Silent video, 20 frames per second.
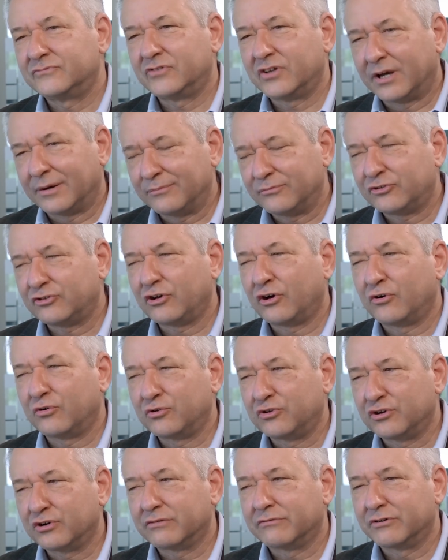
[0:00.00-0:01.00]
Yeah, so
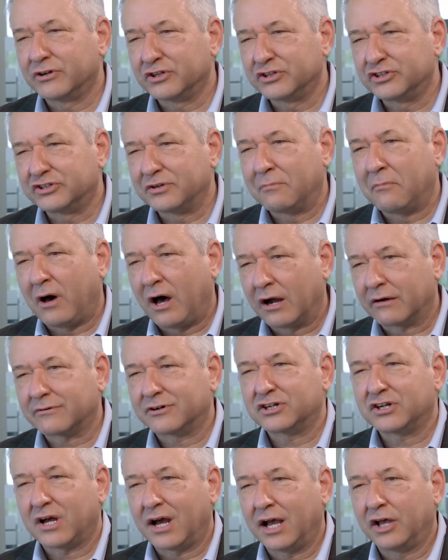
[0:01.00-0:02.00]
you're really
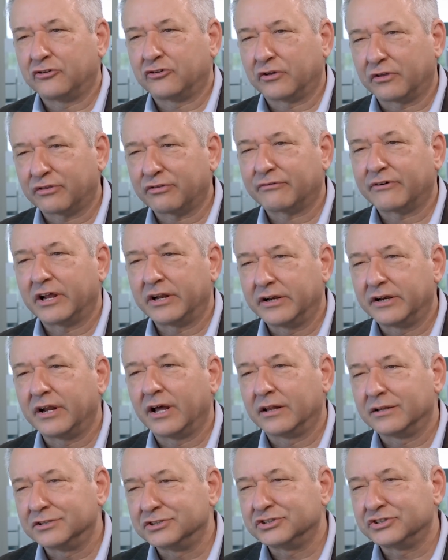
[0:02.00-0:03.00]
democratizing threat
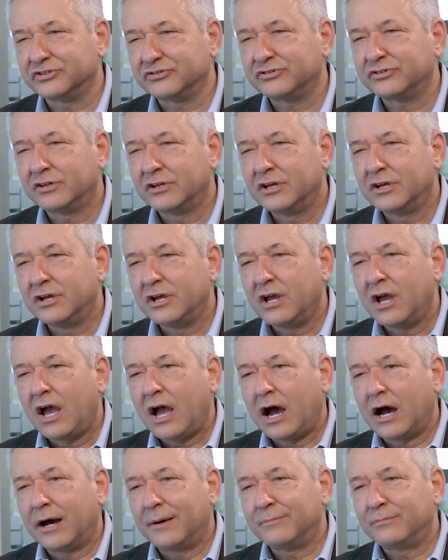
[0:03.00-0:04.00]
intelligence. Yeah.
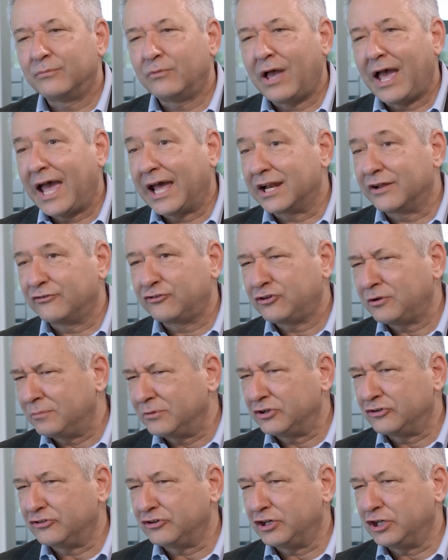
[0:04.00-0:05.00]
Um, and if
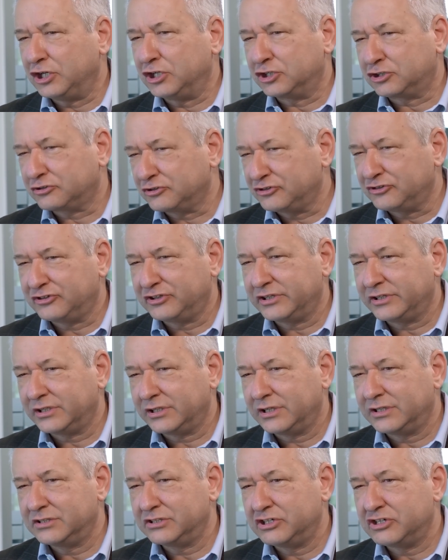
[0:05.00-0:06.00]
somebody's interested
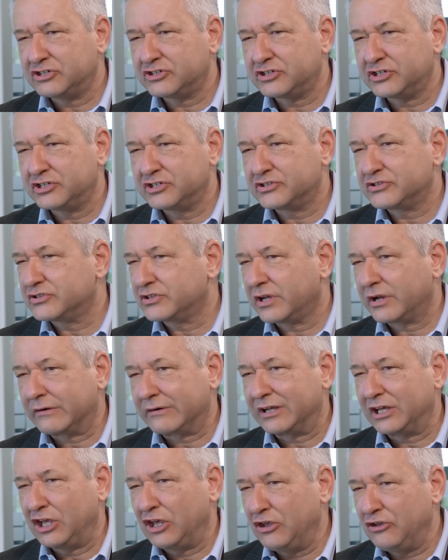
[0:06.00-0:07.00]
in this, is there
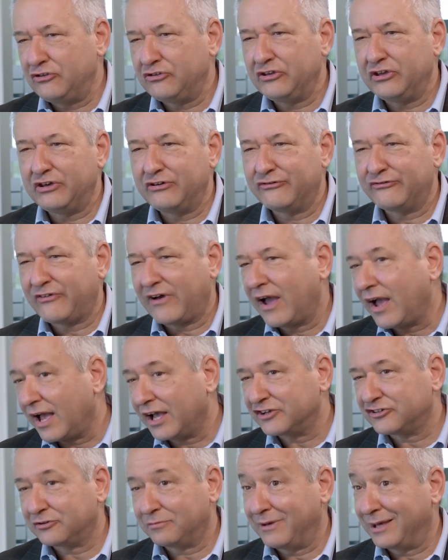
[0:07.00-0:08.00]
an easy,
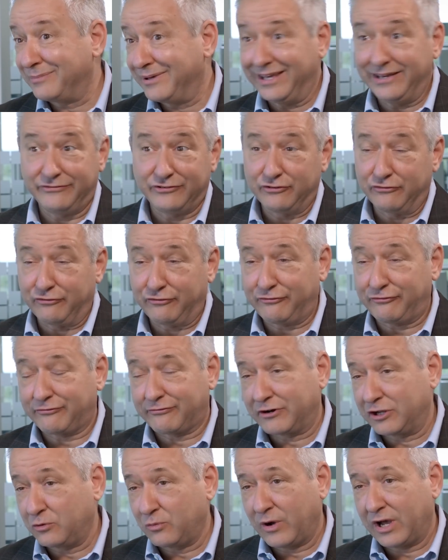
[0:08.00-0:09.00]
fast, maybe even
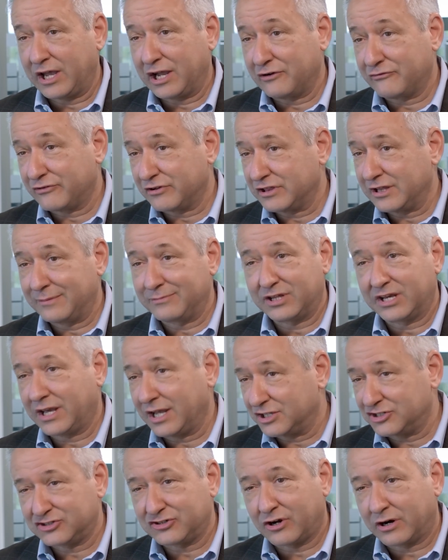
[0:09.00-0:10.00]
free way for them to
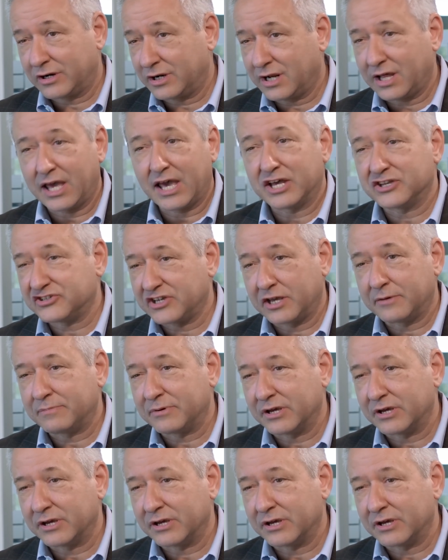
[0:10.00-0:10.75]
get started ASAP?